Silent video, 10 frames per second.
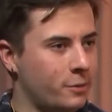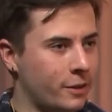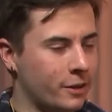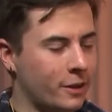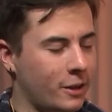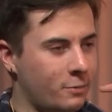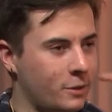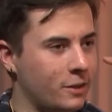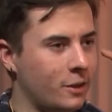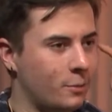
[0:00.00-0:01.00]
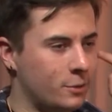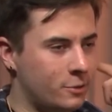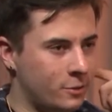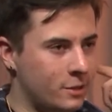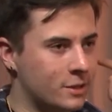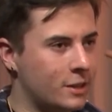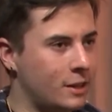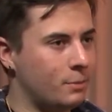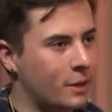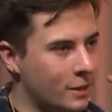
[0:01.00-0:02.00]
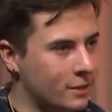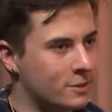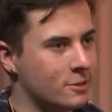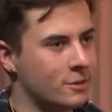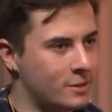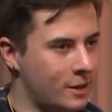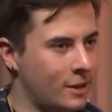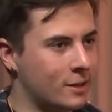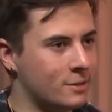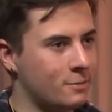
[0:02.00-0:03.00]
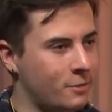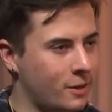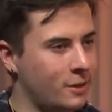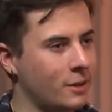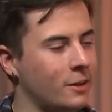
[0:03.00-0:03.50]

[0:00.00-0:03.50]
that gave me the opportunity to just keep getting certain takes and finding,